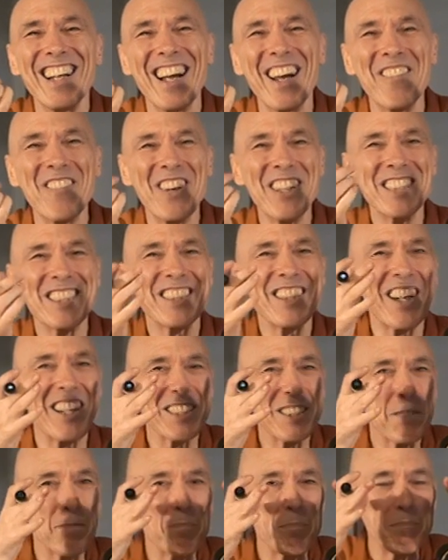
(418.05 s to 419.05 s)
and one
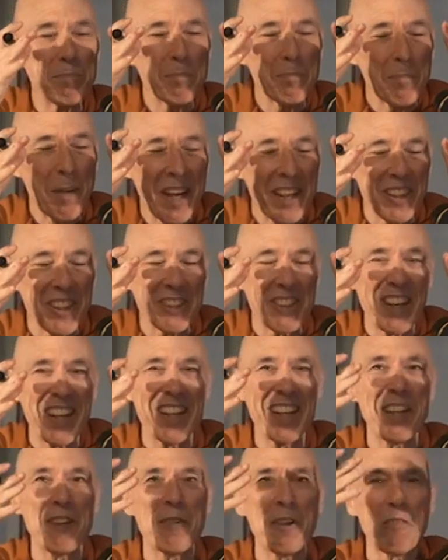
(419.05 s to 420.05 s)
starts
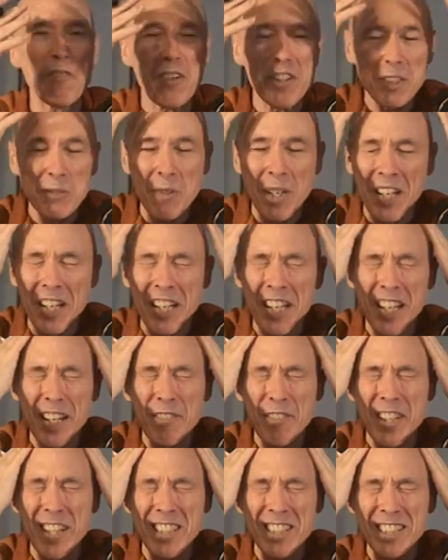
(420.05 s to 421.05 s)
penetrating, or first one could
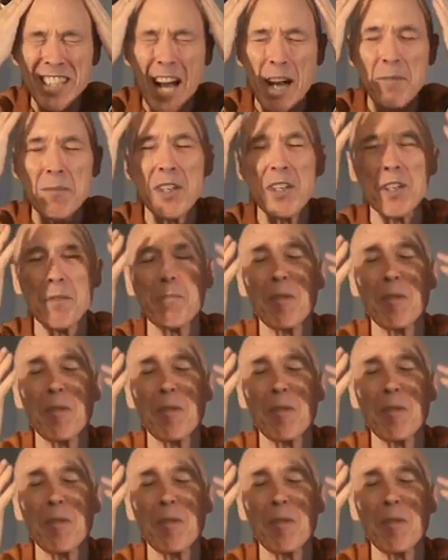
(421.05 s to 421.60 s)
even examine the